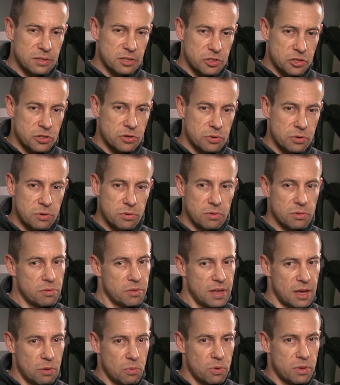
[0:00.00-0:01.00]
it true
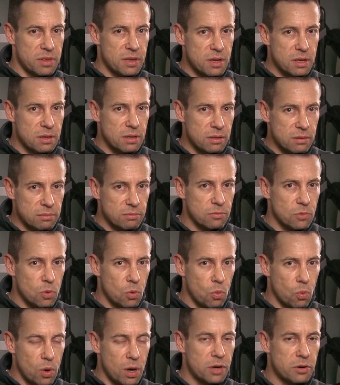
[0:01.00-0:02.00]
that within
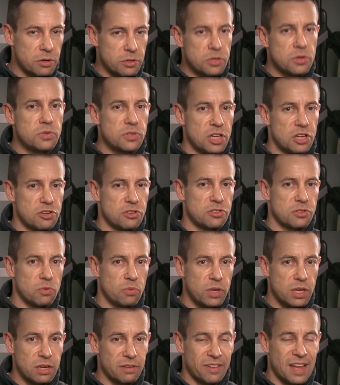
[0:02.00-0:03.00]
1 or 2 sessions a
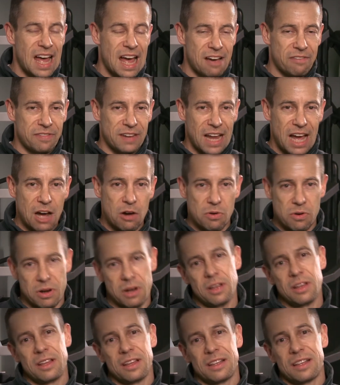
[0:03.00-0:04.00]
week of half an hour,
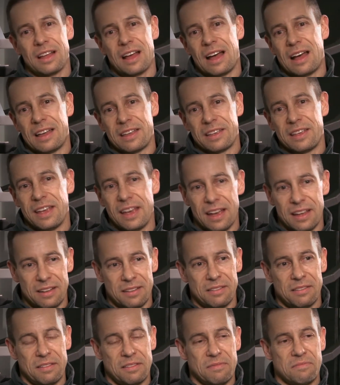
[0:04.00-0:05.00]
I get
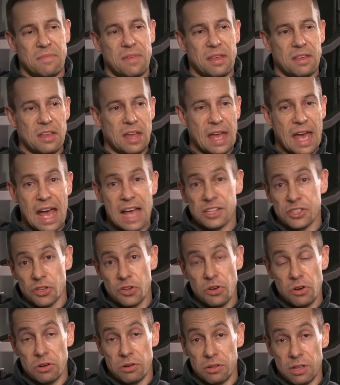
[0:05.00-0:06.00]
as
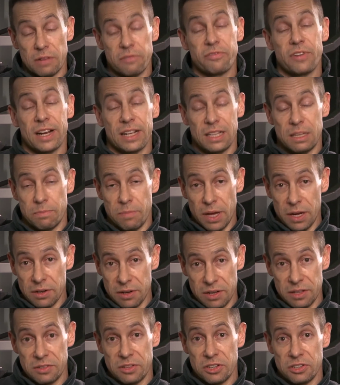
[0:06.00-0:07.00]
good and frankly better
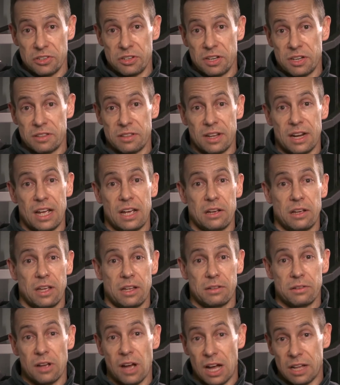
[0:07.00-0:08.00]
conditioning than I
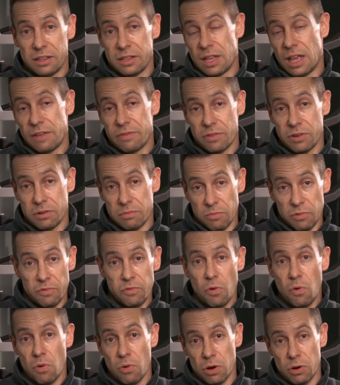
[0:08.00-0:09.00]
had gotten ever
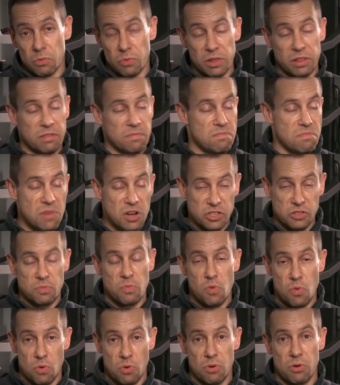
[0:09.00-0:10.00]
before, with much
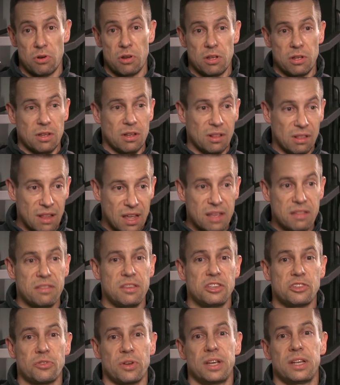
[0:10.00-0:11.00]
more lengthy
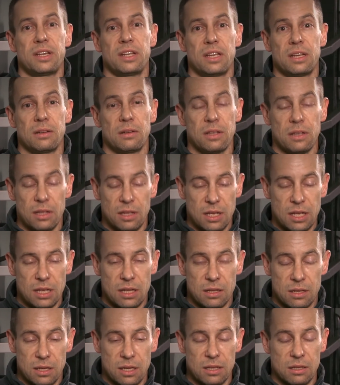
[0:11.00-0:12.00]
training
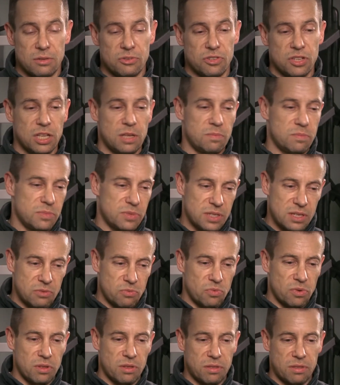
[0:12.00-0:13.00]
in gyms and
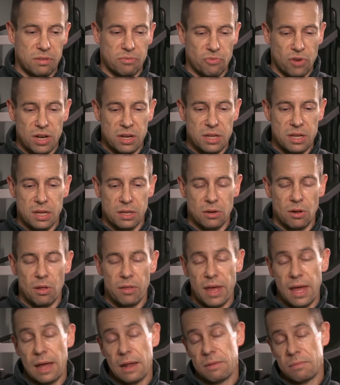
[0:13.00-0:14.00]
with running and all
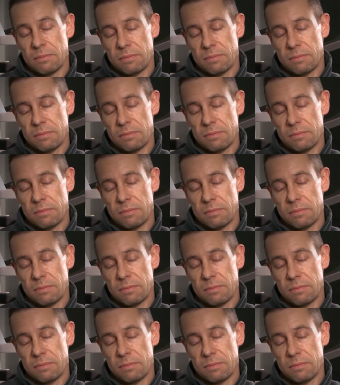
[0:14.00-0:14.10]
that.